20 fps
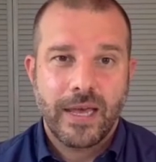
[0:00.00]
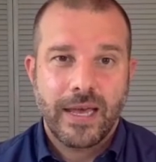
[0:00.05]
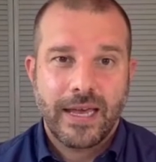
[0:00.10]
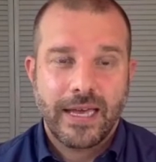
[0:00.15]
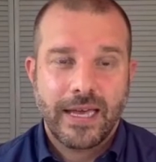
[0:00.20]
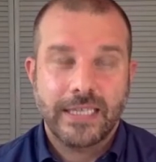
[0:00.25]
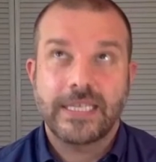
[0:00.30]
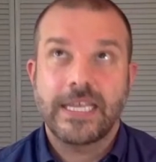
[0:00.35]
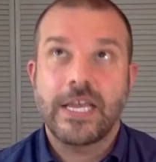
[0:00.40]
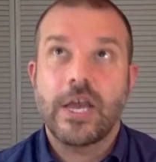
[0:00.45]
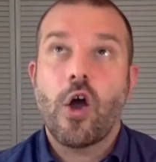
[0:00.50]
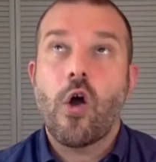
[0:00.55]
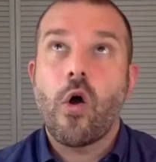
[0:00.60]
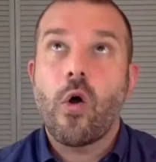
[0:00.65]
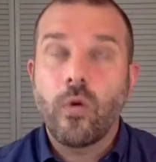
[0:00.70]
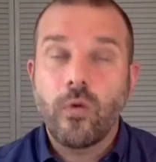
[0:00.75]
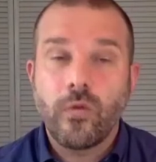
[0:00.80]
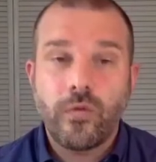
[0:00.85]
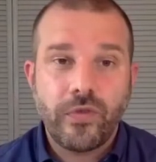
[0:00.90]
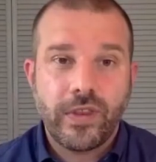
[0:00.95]
is the
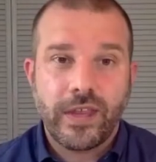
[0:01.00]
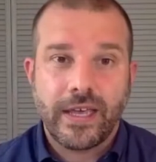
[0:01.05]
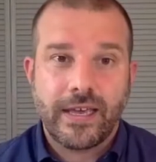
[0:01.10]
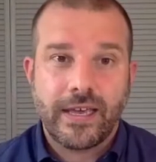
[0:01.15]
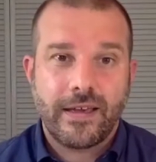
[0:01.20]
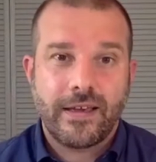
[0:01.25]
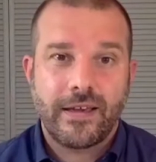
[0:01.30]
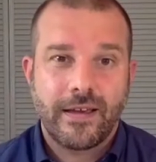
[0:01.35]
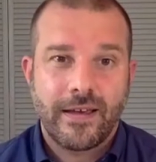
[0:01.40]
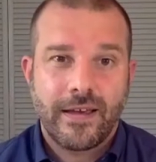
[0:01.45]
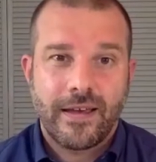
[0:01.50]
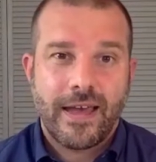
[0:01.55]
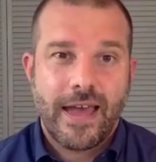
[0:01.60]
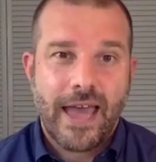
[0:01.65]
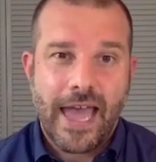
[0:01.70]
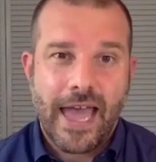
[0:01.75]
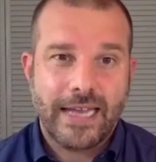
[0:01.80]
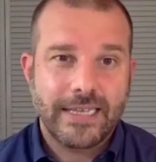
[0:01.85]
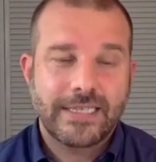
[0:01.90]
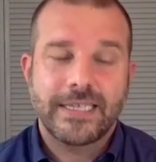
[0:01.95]
only
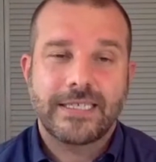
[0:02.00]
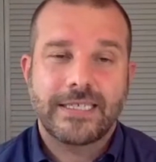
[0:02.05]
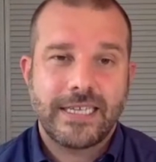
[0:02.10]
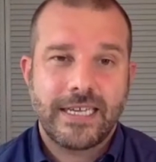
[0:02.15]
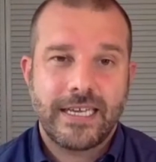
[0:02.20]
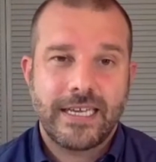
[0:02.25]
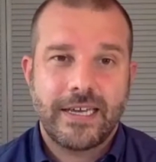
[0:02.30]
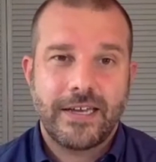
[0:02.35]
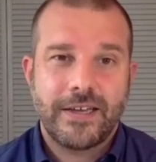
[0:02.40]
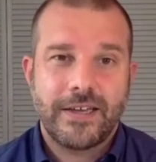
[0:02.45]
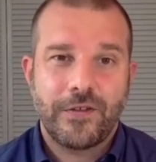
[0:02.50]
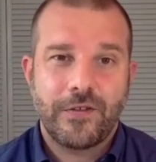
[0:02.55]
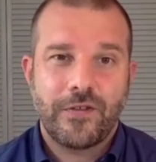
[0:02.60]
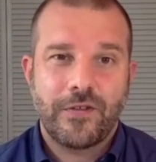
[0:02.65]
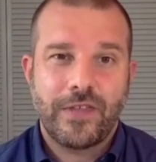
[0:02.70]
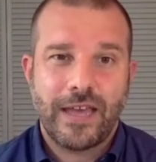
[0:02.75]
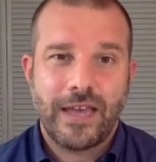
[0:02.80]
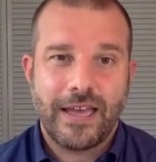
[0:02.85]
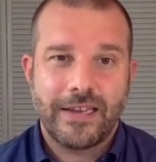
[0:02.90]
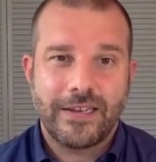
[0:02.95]
entity
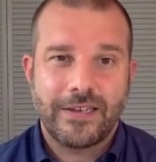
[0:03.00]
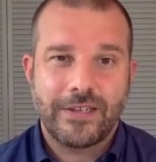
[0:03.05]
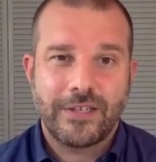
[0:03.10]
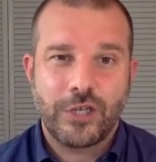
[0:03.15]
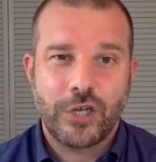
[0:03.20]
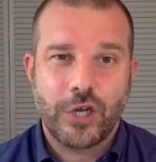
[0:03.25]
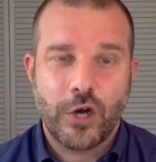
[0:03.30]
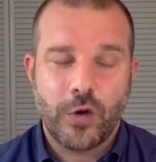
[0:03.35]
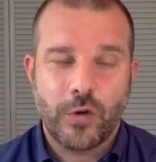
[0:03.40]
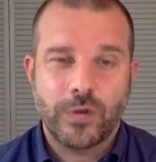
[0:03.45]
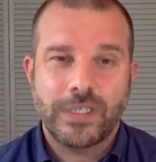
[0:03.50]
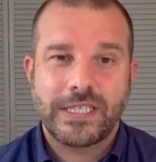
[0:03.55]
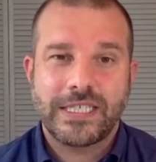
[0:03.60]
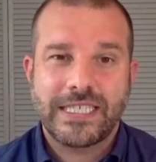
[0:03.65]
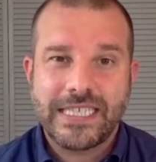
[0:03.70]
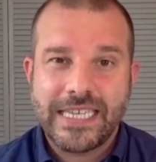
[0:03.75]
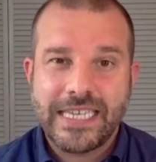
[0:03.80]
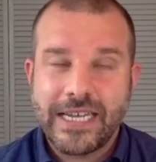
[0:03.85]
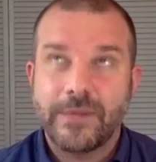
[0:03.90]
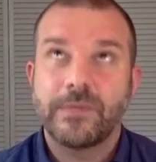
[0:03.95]
that, you know,
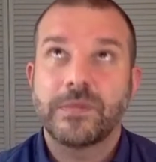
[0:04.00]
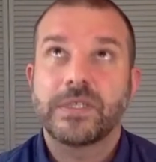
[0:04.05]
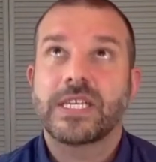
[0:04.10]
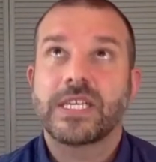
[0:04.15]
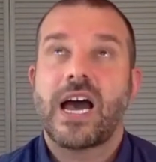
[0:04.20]
seems